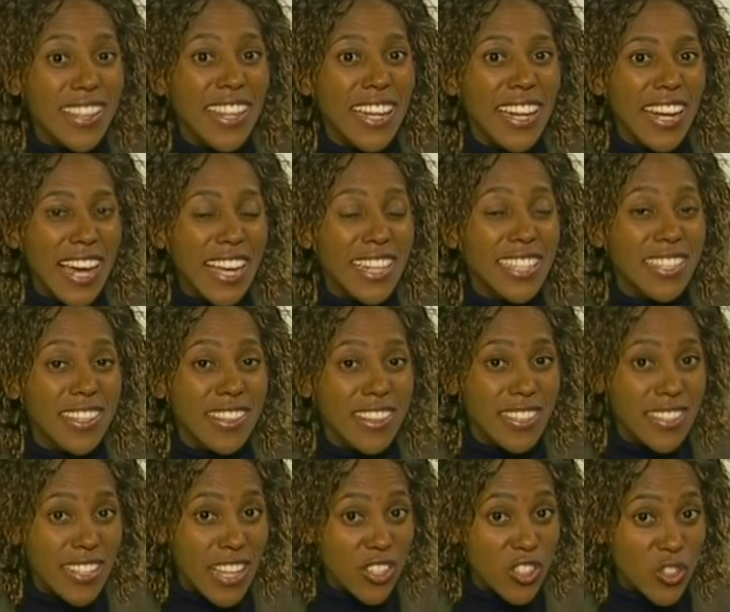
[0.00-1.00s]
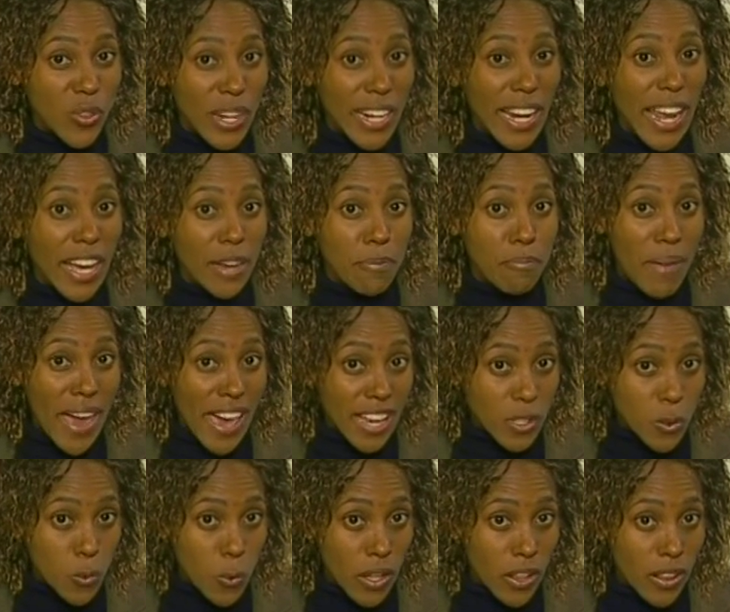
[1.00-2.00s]
the 19th century, like
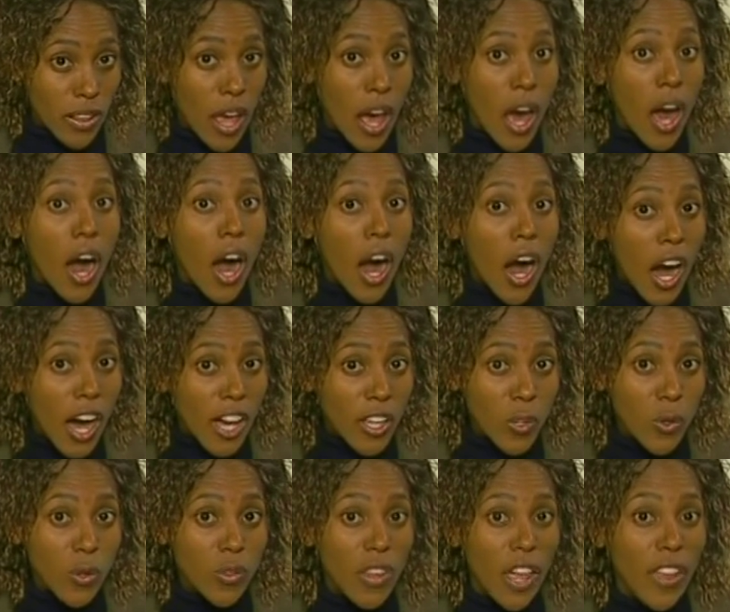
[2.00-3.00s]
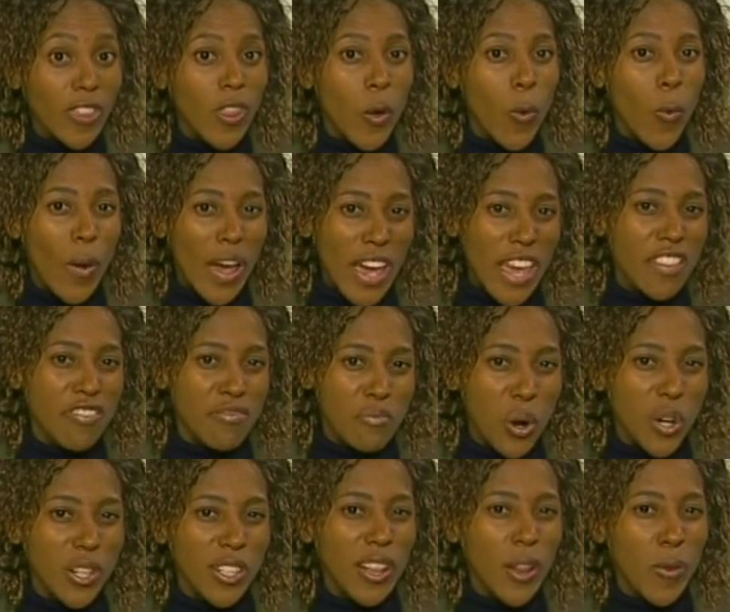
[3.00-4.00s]
Maxwell, argued that the wave
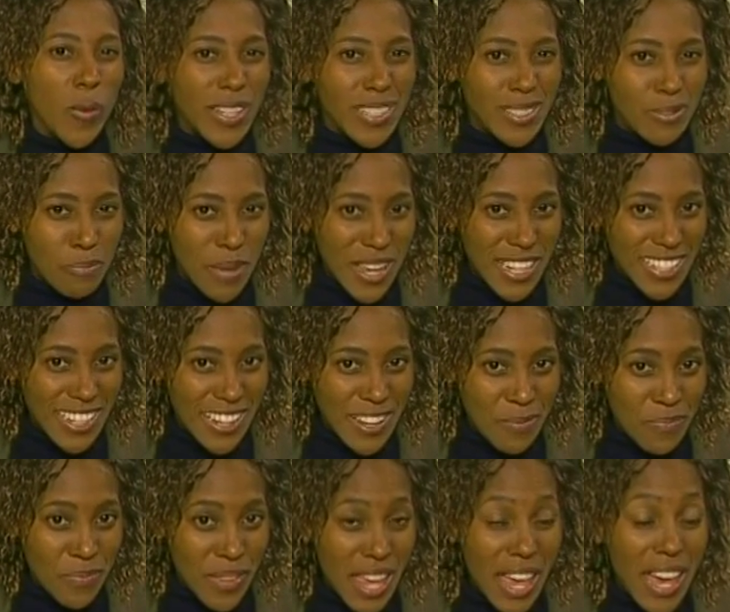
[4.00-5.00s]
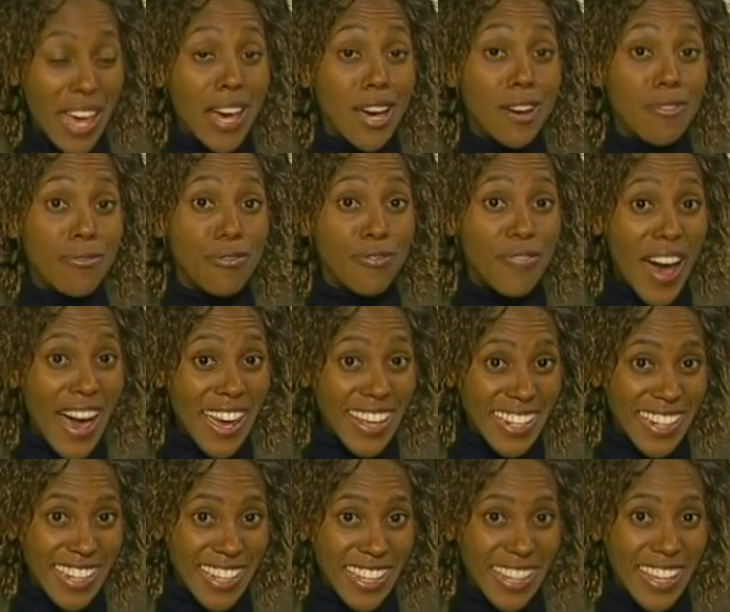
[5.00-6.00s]
model was better.
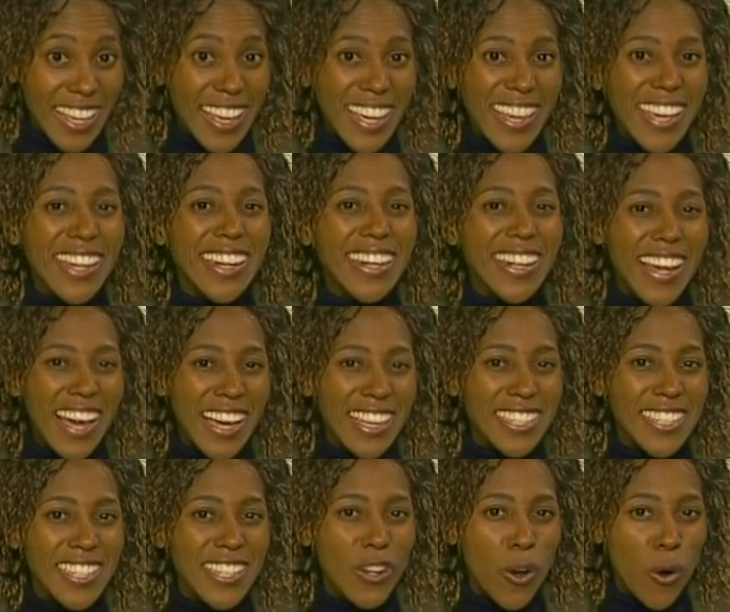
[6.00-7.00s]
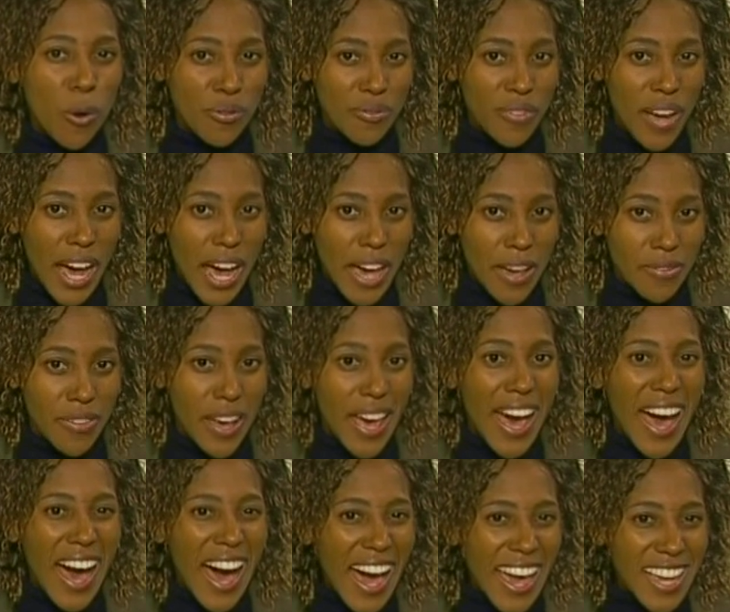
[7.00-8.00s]
Finally, in 1905,
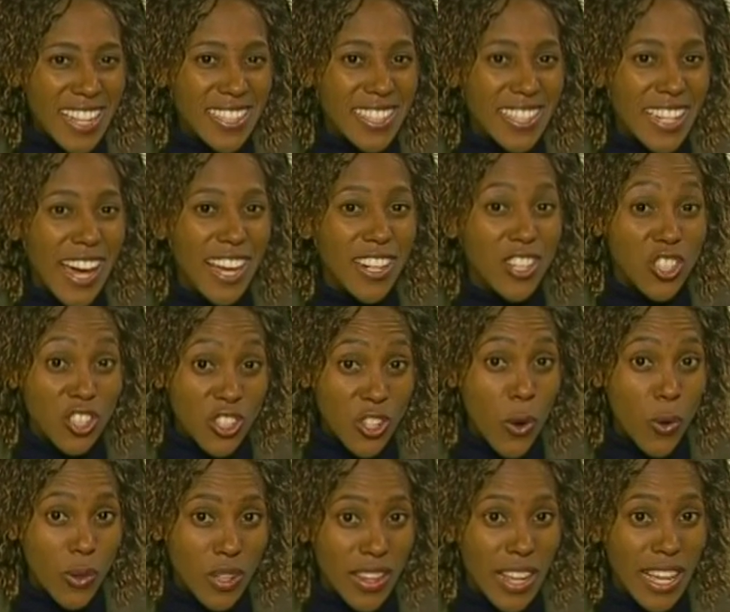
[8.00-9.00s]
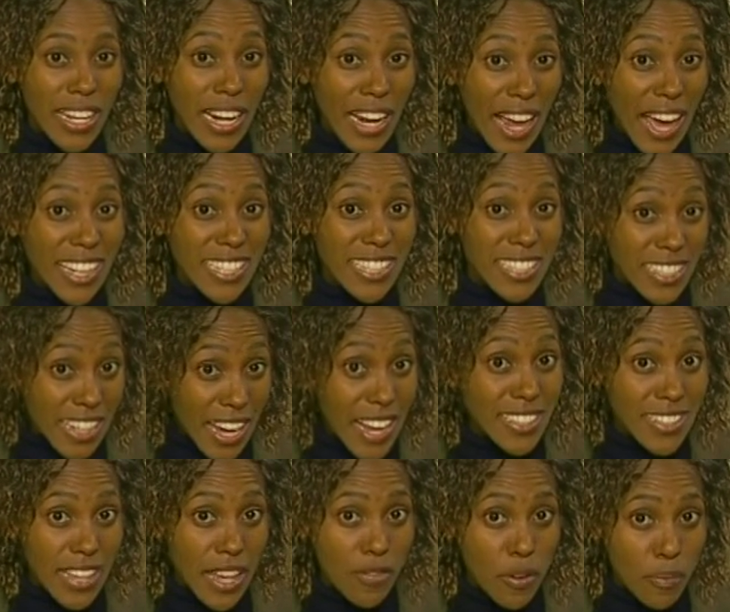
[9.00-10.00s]
Einstein showed that light
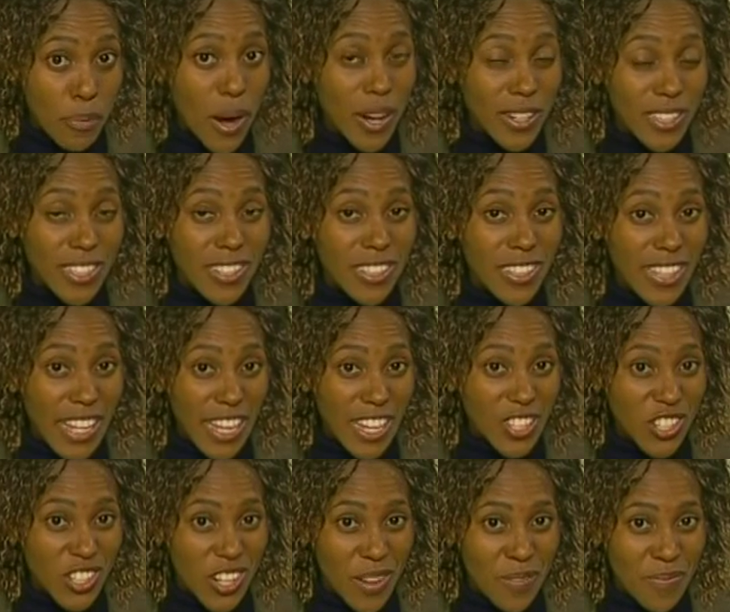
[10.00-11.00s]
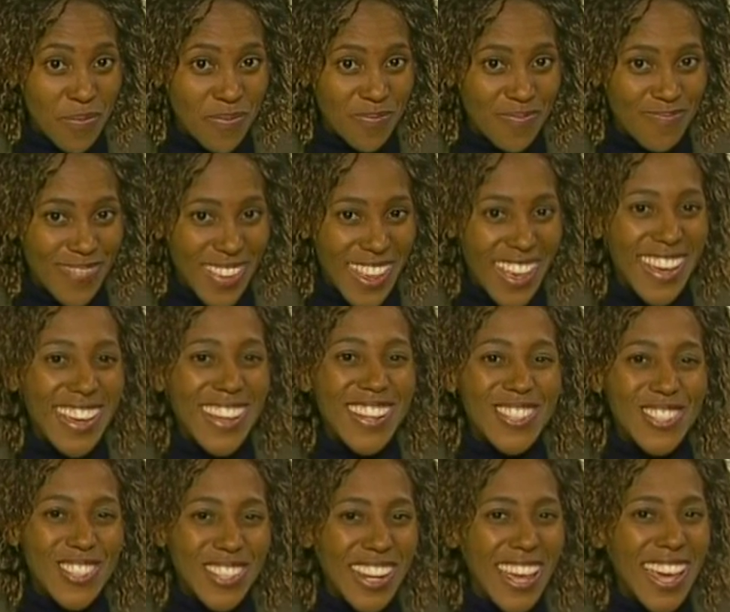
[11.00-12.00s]
does have a particle nature.
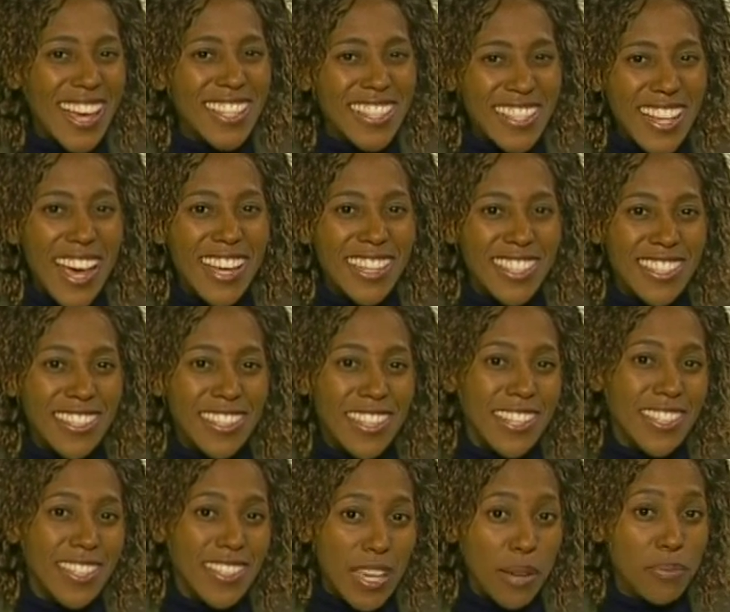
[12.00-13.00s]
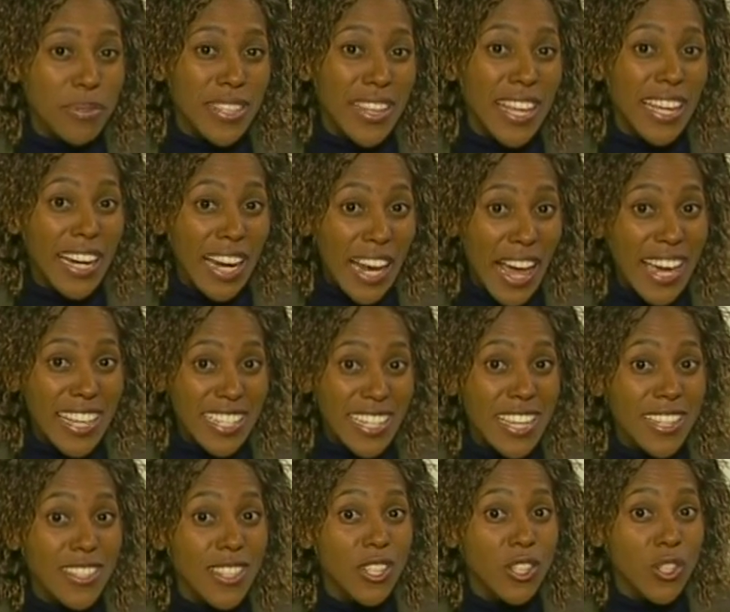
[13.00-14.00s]
Today, scientists accept that light
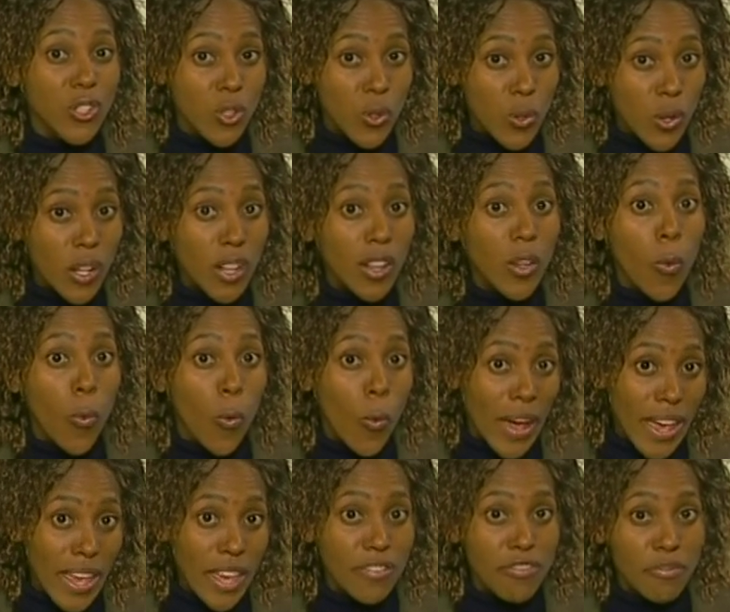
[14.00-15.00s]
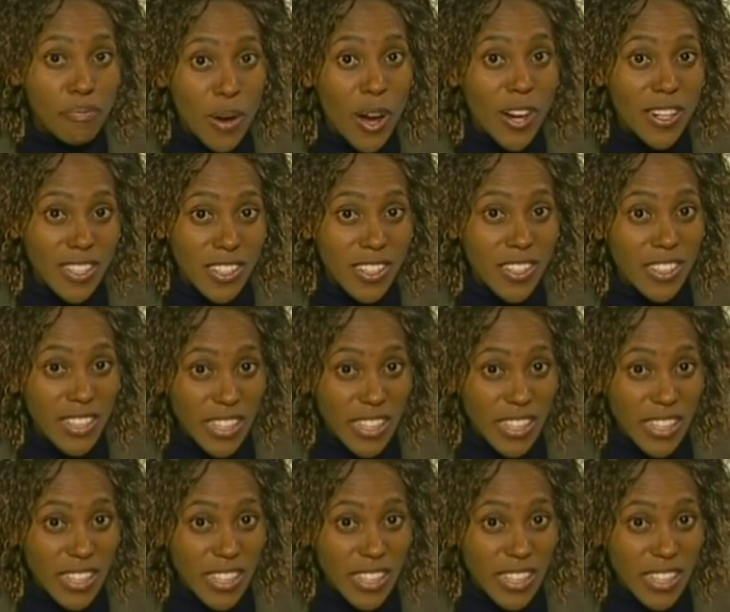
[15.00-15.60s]
has a dual wave particle